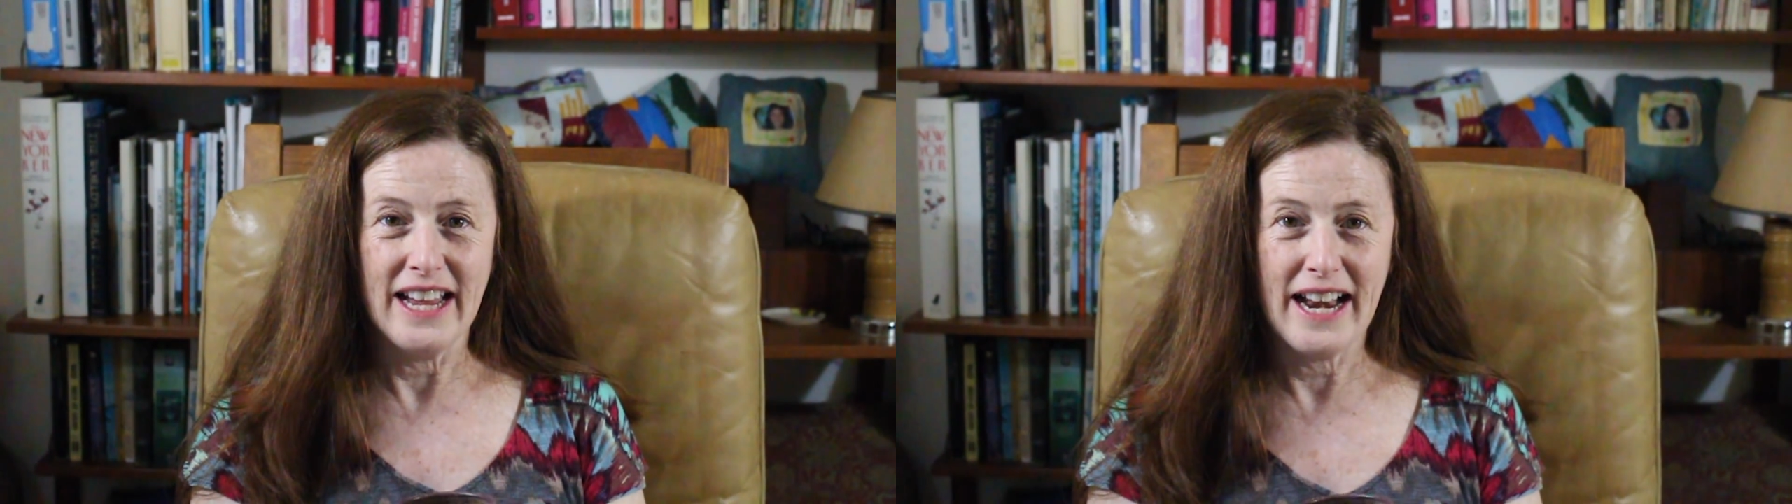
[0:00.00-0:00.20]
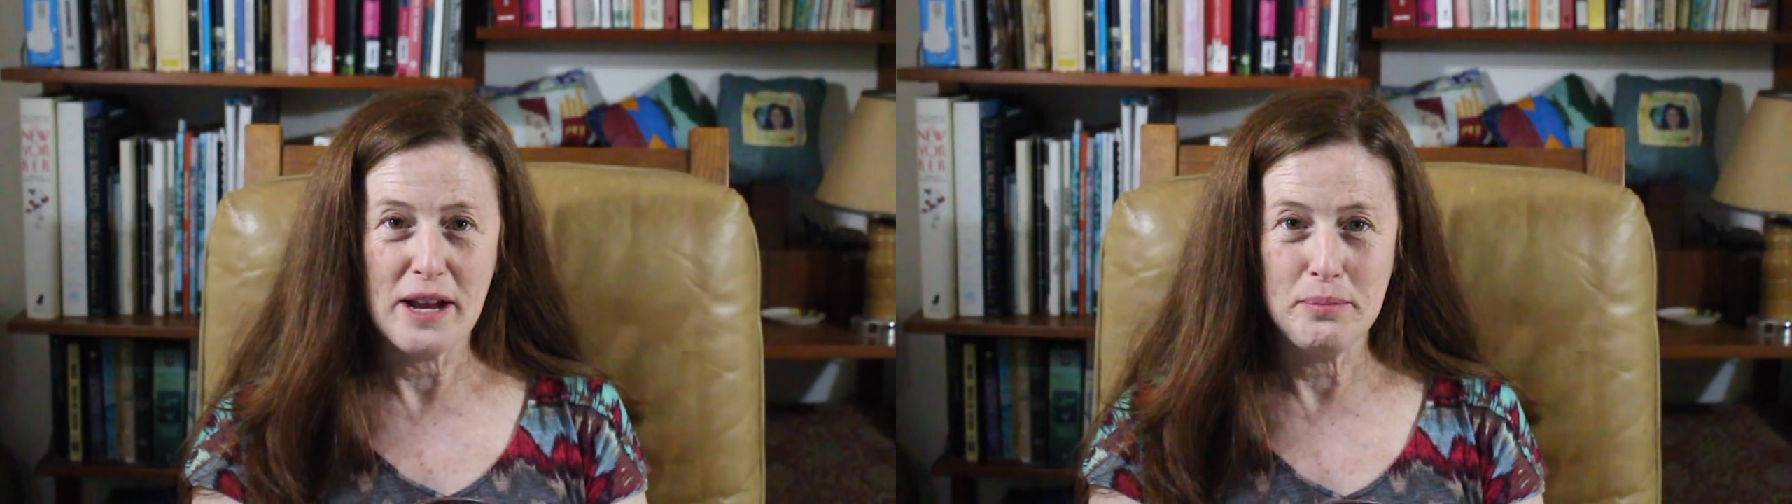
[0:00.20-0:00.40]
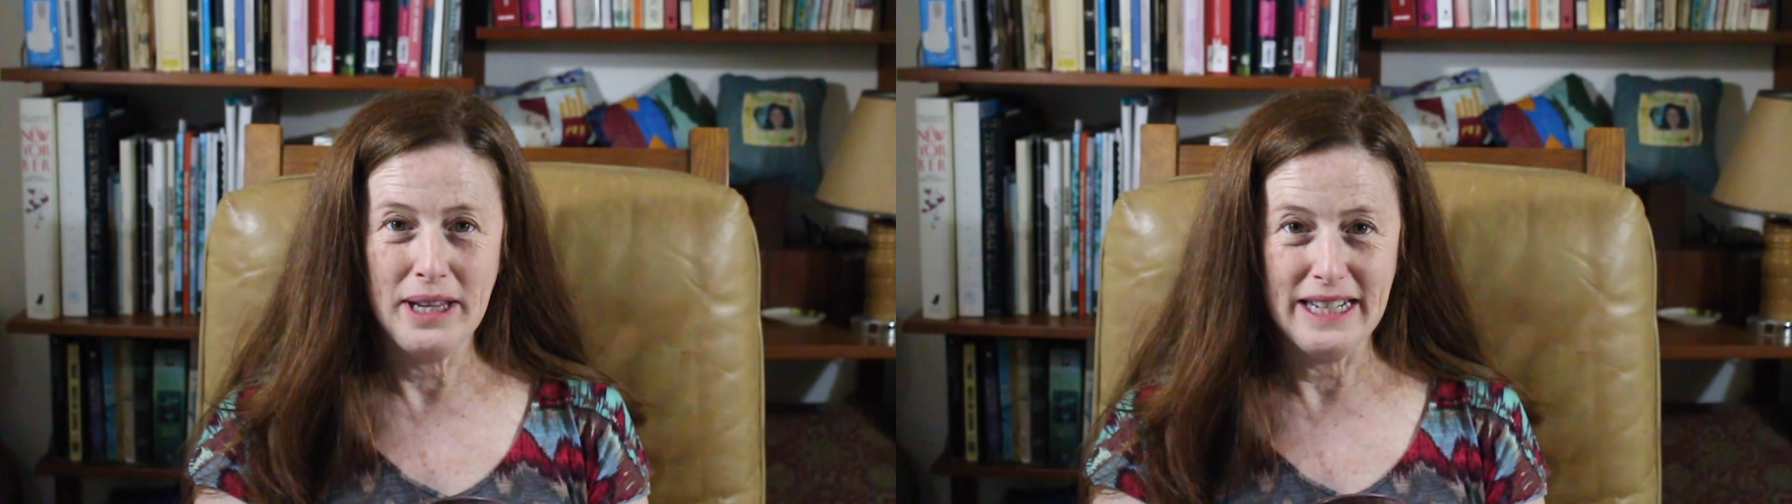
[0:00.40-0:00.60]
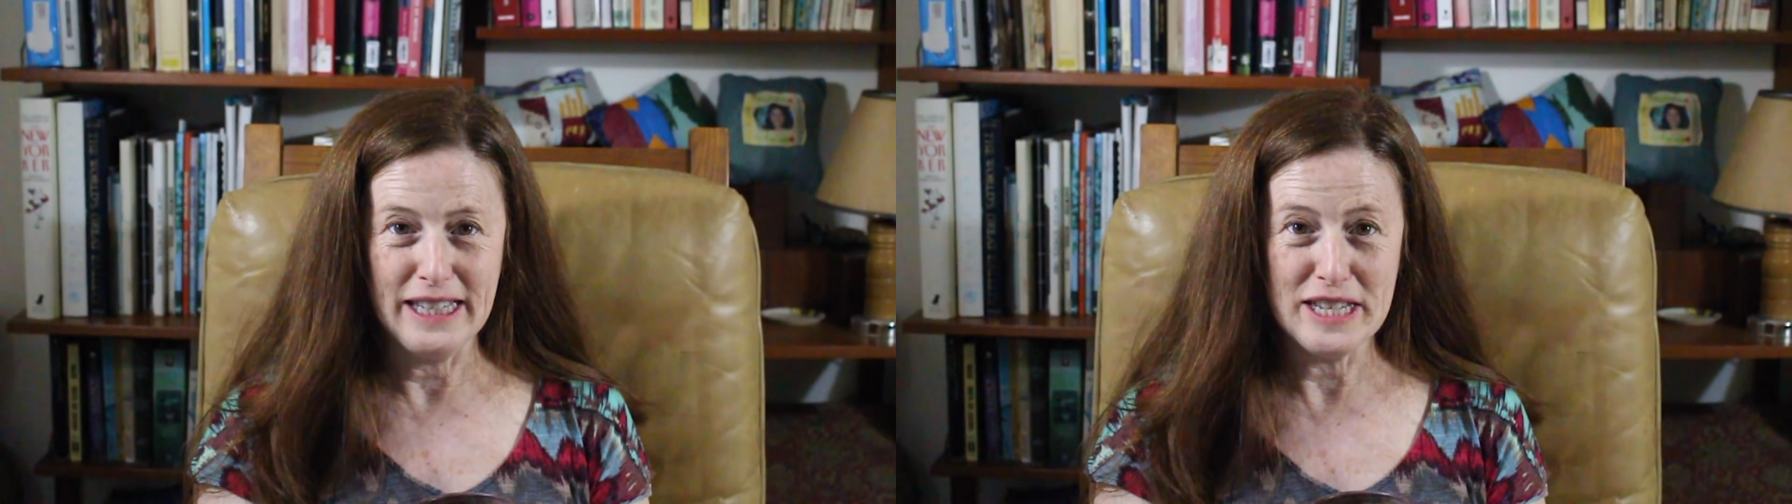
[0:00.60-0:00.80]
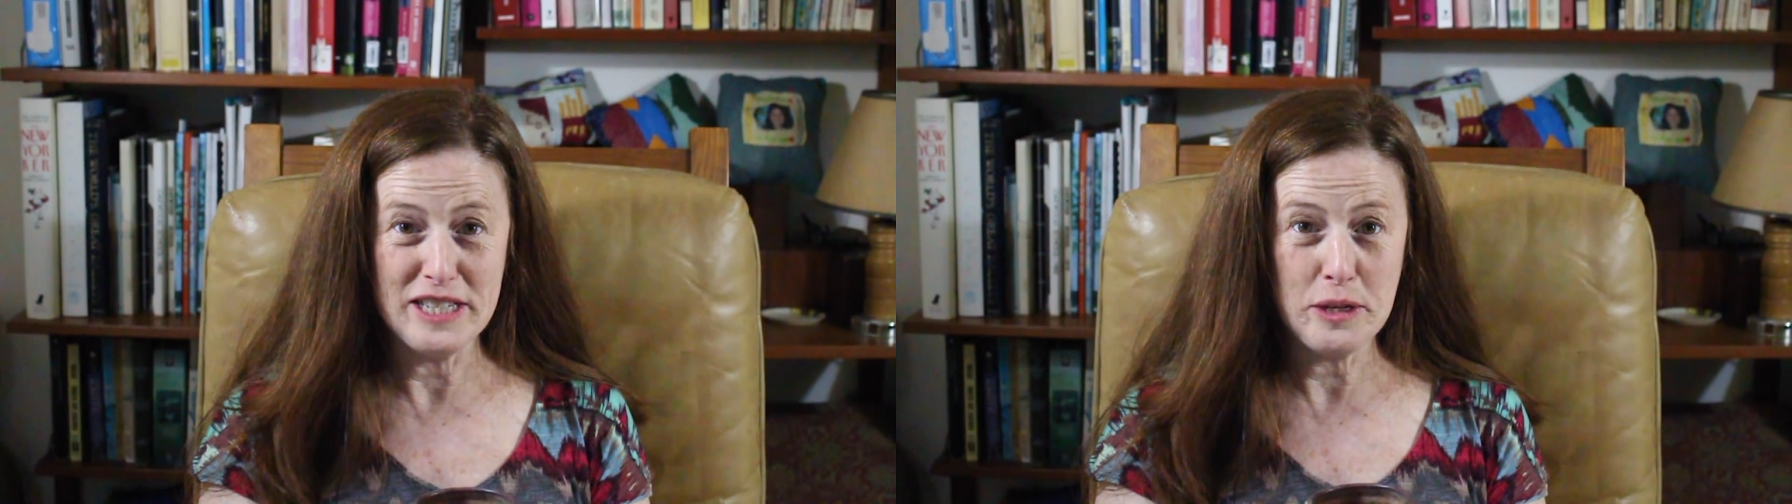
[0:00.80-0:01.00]
and I played
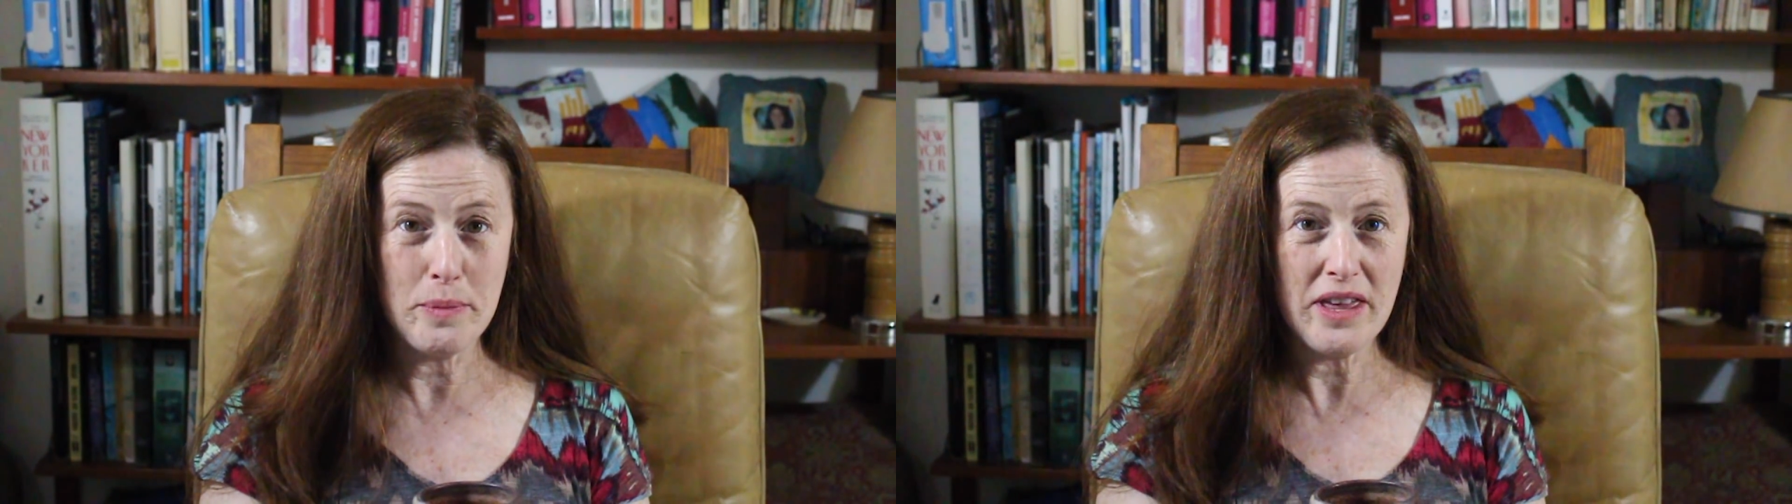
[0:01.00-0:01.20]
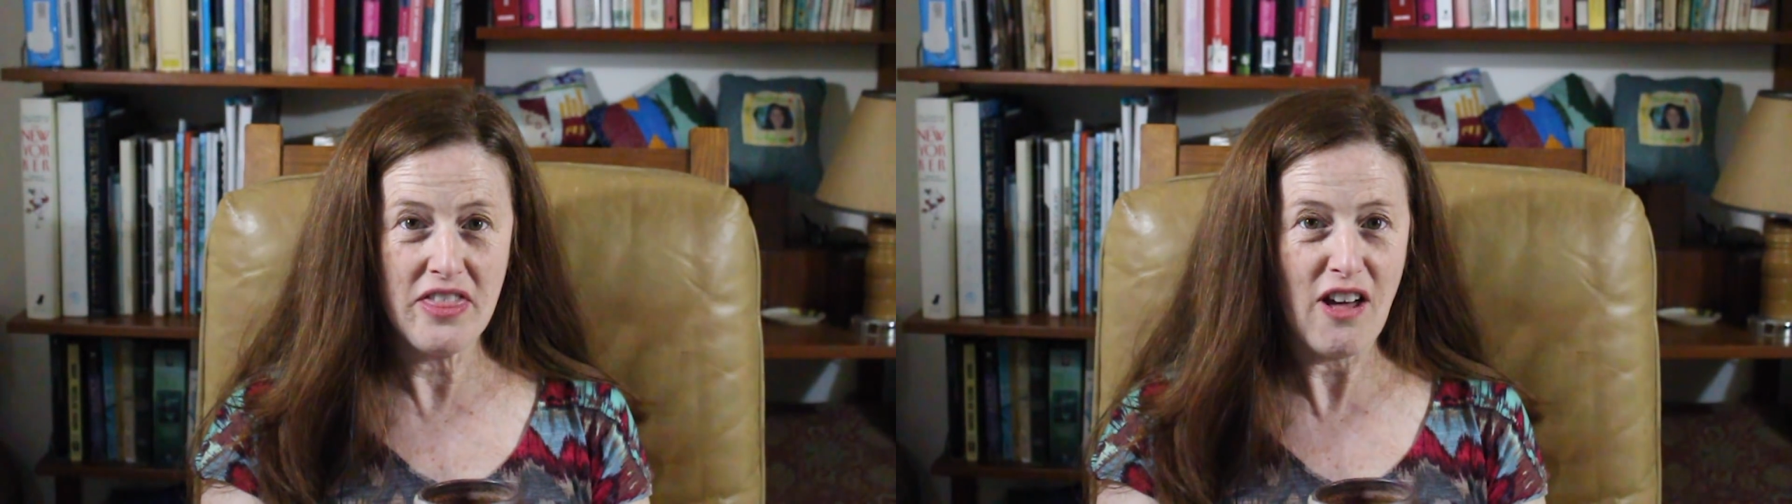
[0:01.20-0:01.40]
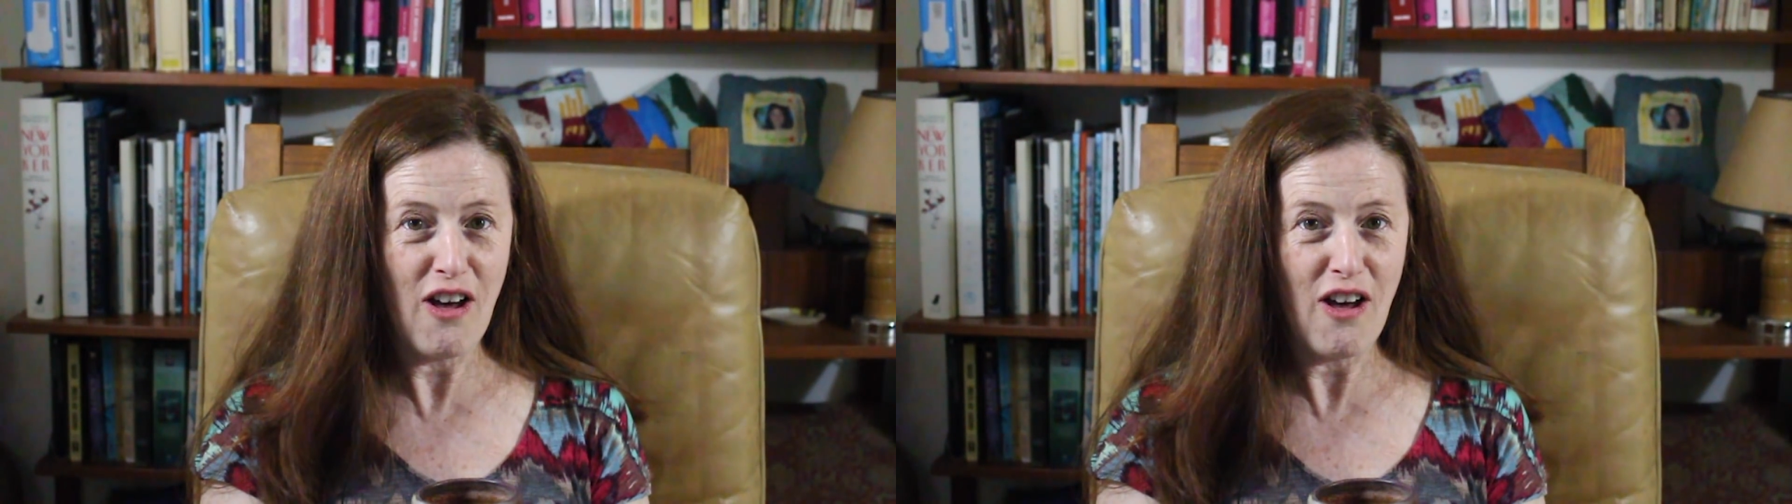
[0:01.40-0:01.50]
Elizabeth